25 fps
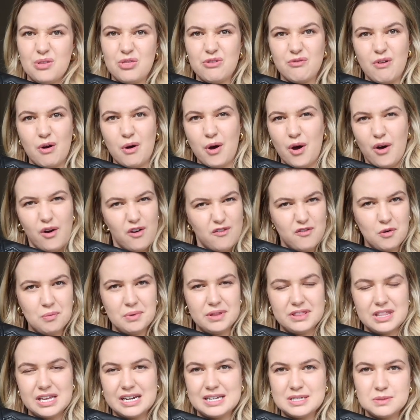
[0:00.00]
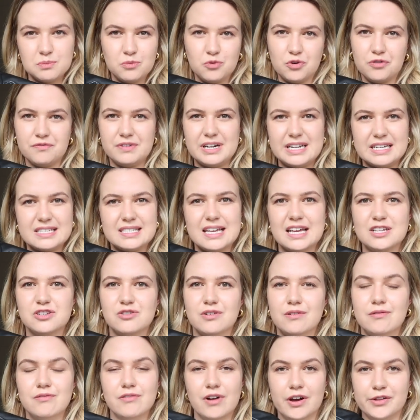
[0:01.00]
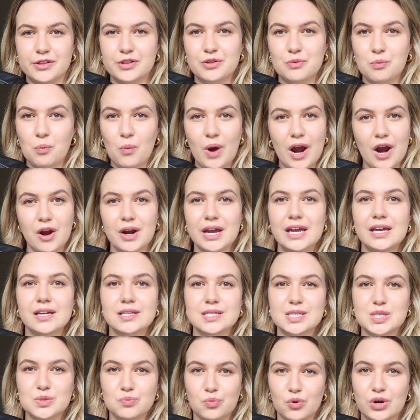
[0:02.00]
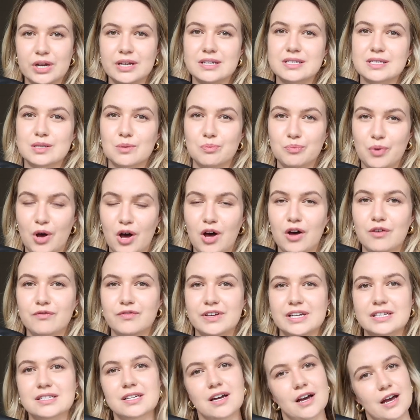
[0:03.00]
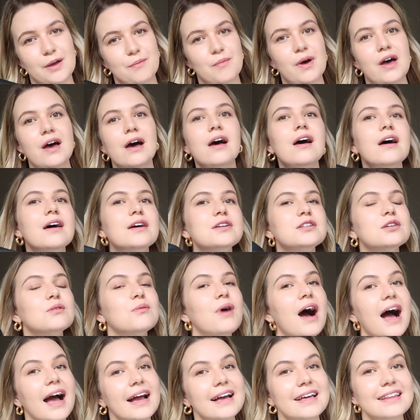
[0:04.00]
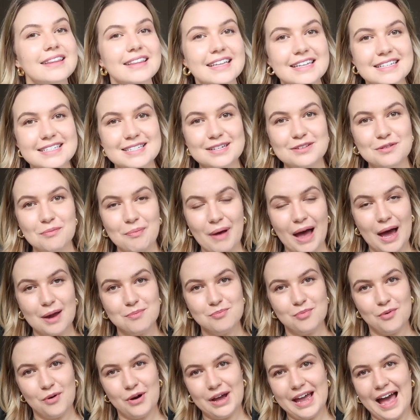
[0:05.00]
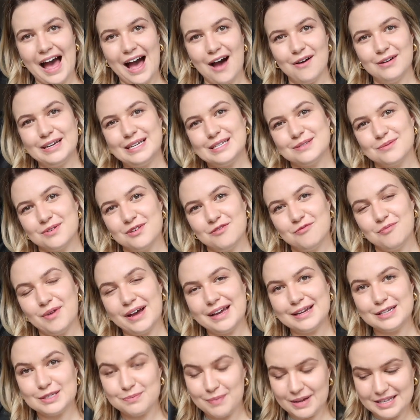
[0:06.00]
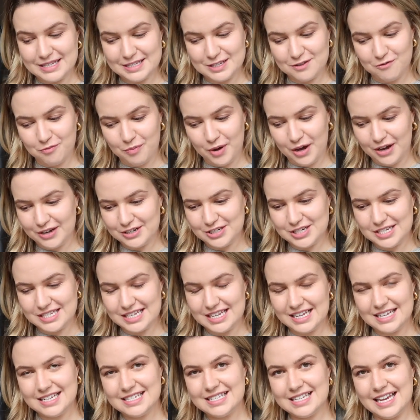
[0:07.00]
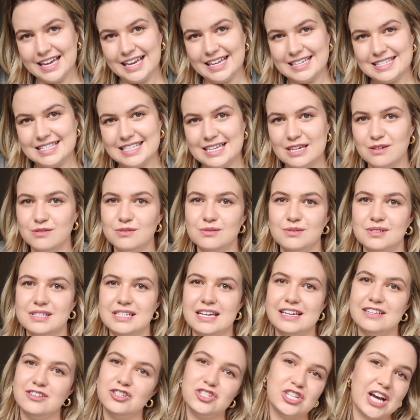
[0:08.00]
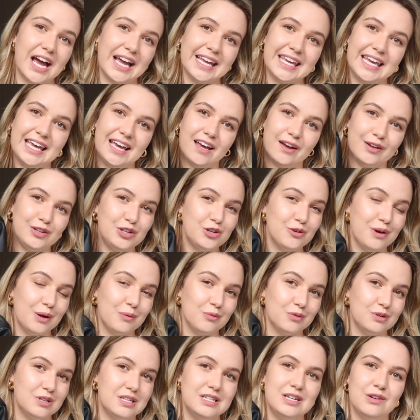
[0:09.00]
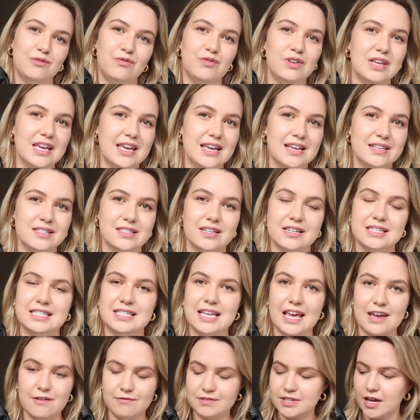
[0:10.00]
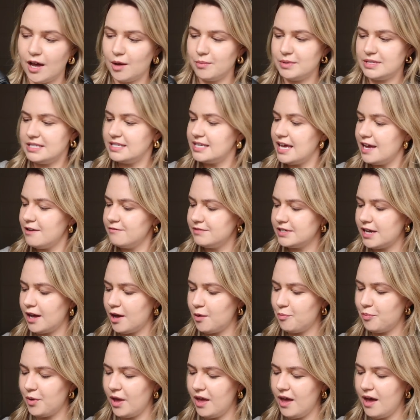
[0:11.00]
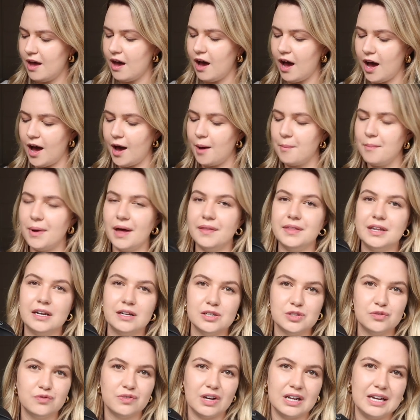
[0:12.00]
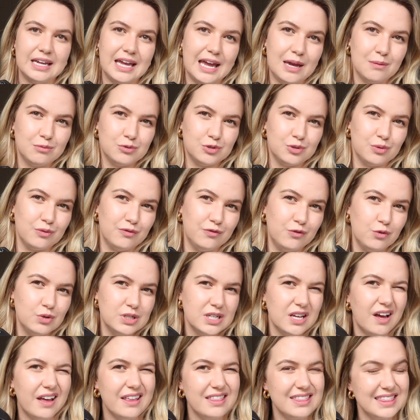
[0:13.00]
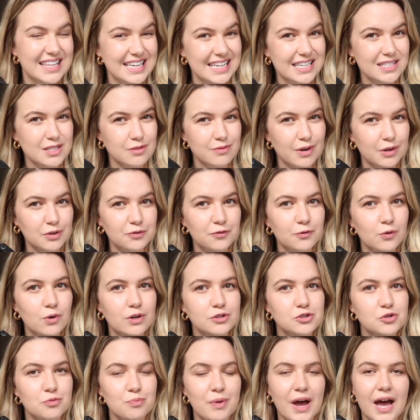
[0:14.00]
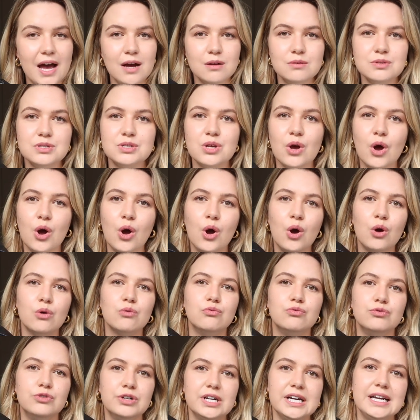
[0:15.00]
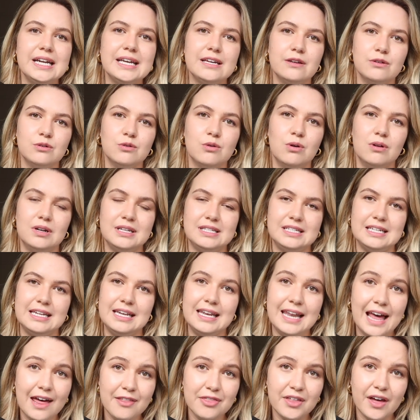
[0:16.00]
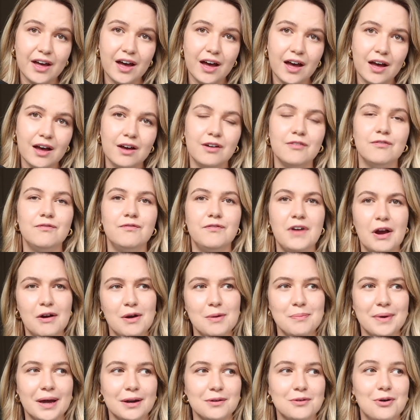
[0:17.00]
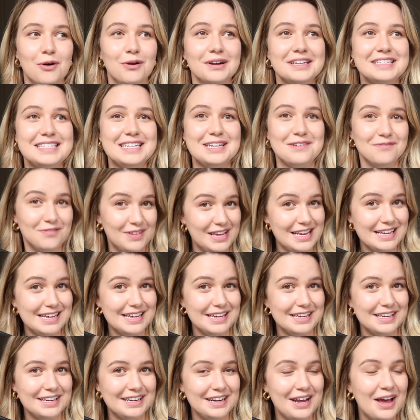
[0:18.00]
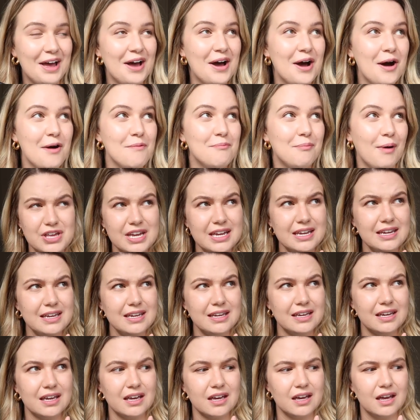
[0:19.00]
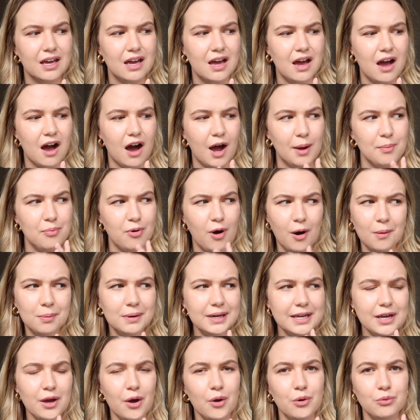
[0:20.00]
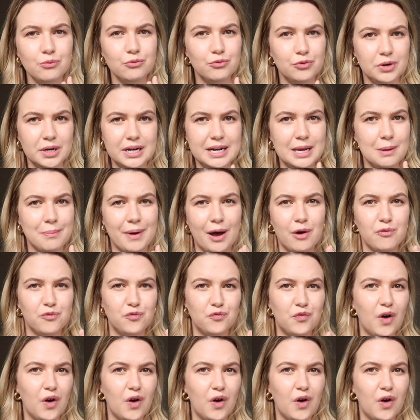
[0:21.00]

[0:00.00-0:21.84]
you throw it over but then it's more of an accessory rather than wearing it spring is the perfect time to whack this little bad boy out he's one of my expensive purchases it's the All Saints jacket I knew I wanted it for years I saved up and saved up um, and then I was finally able to afford it I think it's around 400 pounds really good quality leather, very bad quality vegan. I think I probably own really about